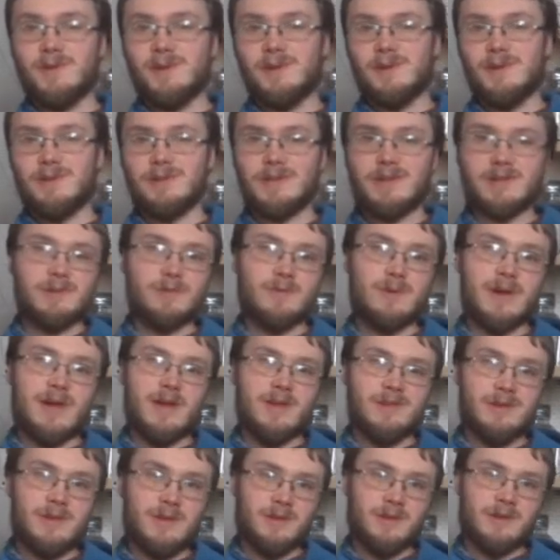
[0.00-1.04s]
And that's why I
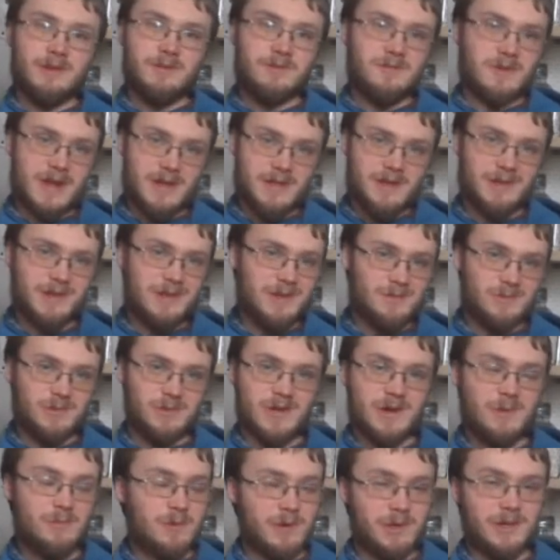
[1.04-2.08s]
think dry legumes
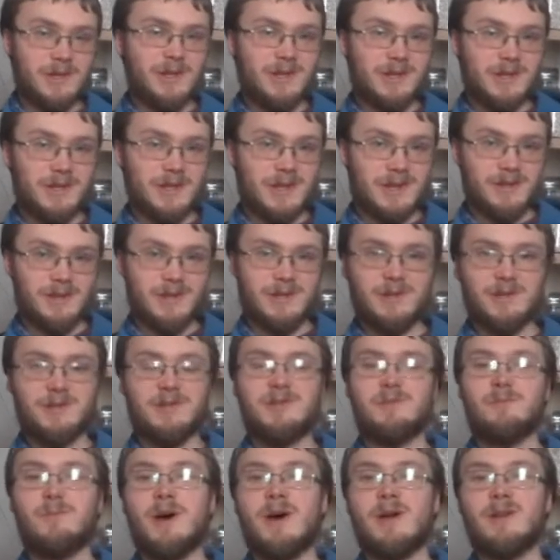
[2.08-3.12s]
are a particularly good
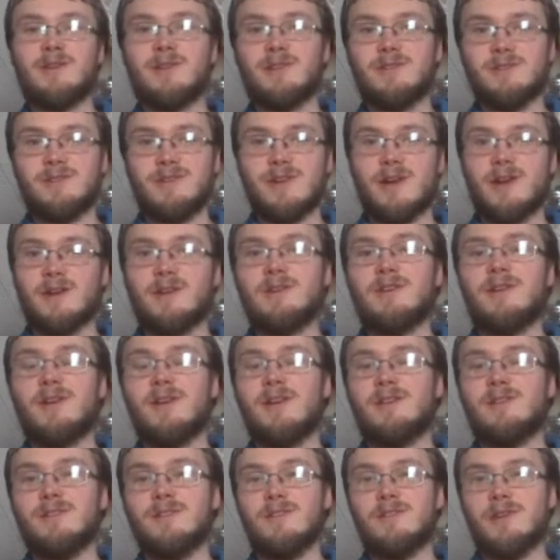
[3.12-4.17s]
spot to start
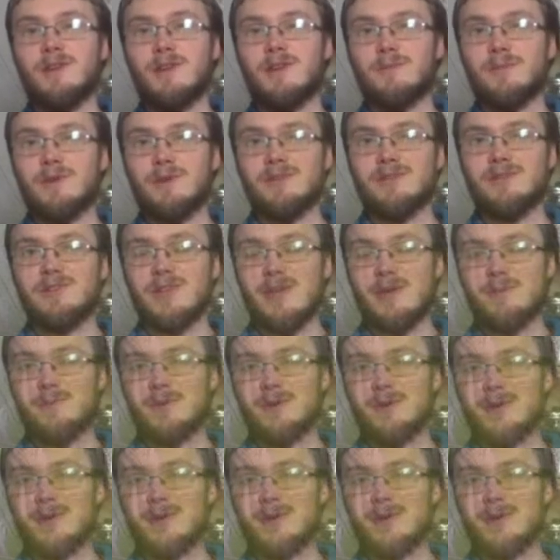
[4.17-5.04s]
as you think about staple